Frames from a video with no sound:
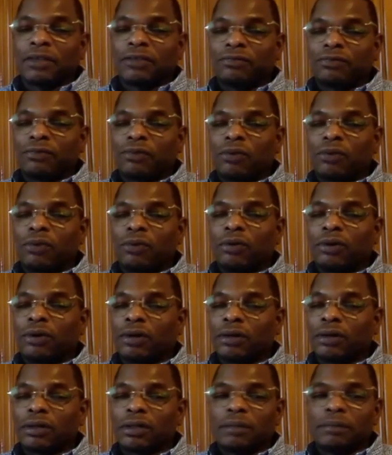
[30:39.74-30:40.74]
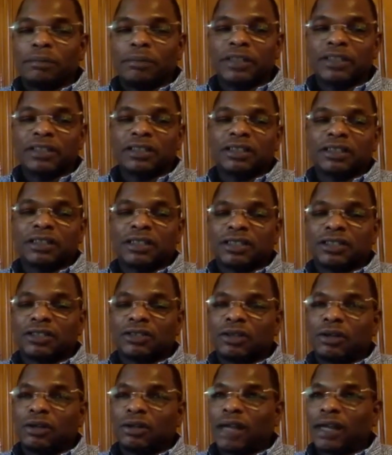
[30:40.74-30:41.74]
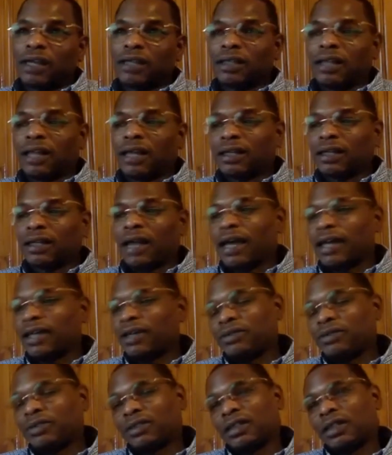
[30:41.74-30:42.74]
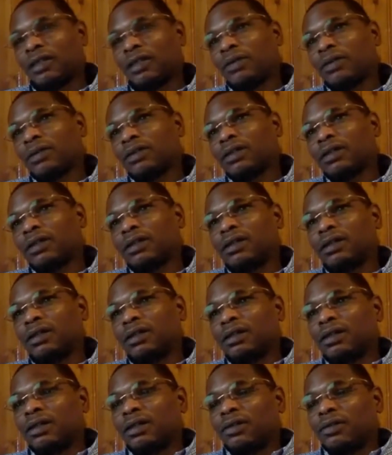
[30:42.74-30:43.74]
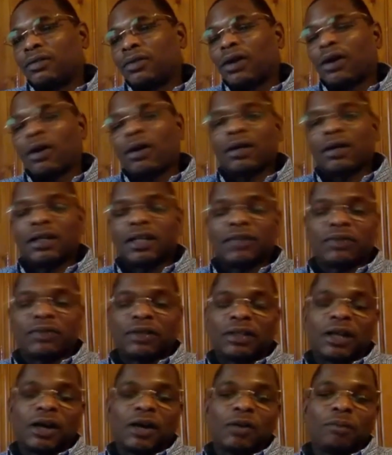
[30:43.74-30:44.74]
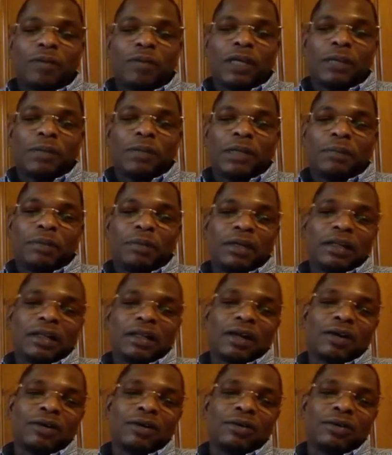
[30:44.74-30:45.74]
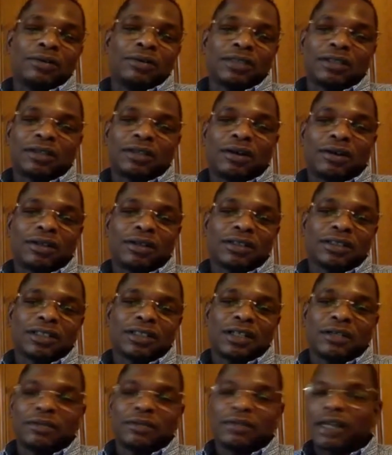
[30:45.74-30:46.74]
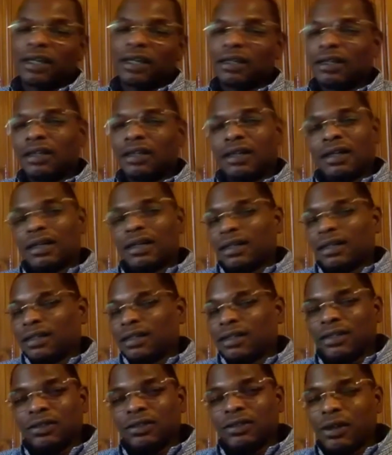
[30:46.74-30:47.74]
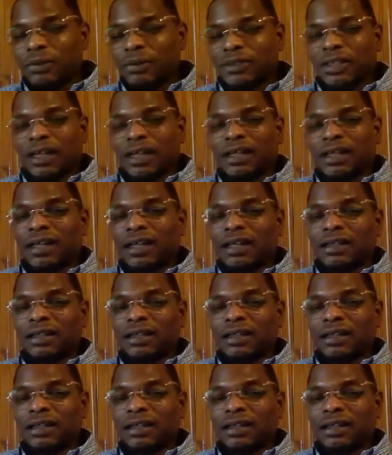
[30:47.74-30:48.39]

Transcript: for businesses. You know, like how you see with all the different PPP loans and all this stuff. They, you know, what I'm saying,